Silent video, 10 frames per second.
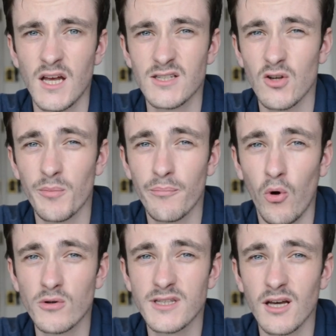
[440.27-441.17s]
So I'll be
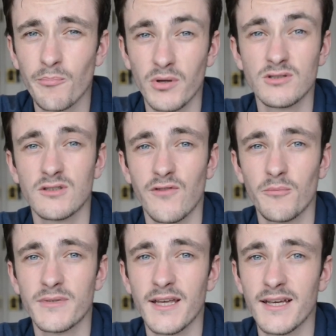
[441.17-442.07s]
posting a bunch of
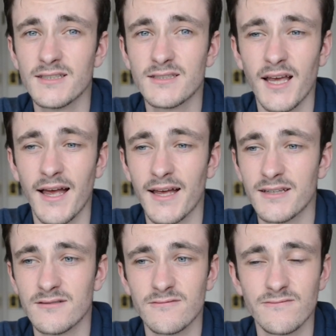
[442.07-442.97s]
updates
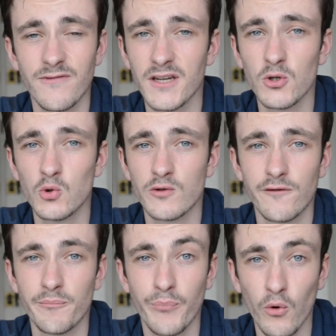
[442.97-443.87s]
and videos
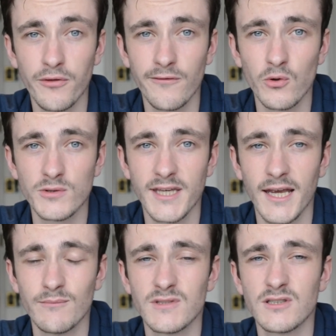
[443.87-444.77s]
from both of those
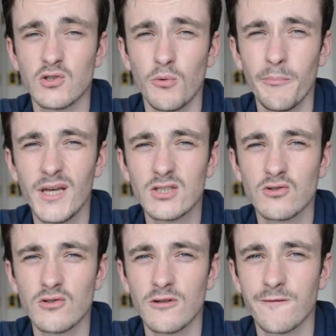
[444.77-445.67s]
games, so make
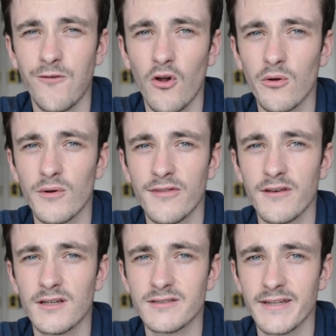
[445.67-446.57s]
sure you're following
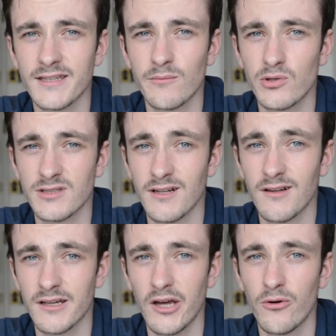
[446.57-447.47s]
the Gazeta
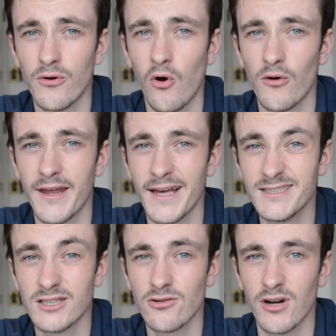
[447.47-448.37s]
Brasil account on
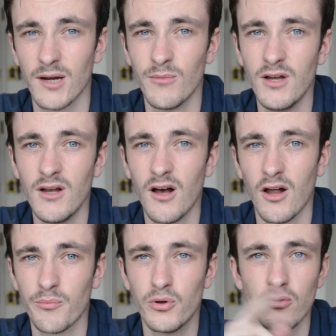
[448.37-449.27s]
Instagram.
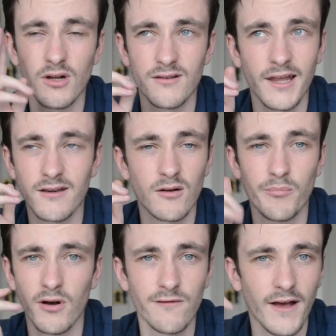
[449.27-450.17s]
I'll put a link
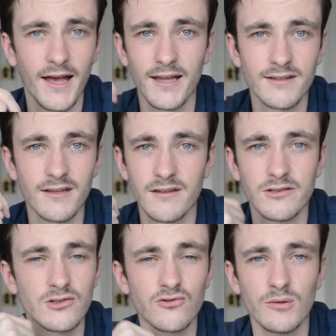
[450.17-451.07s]
above and in the
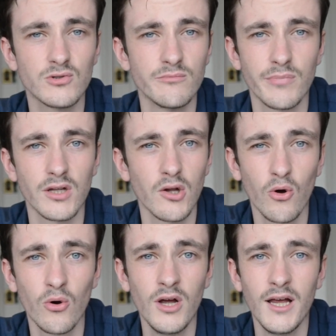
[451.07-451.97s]
description
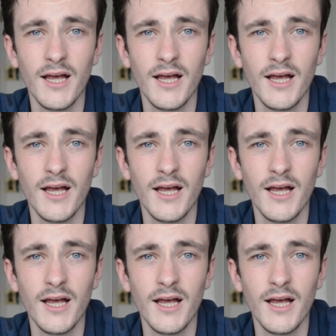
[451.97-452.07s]
below,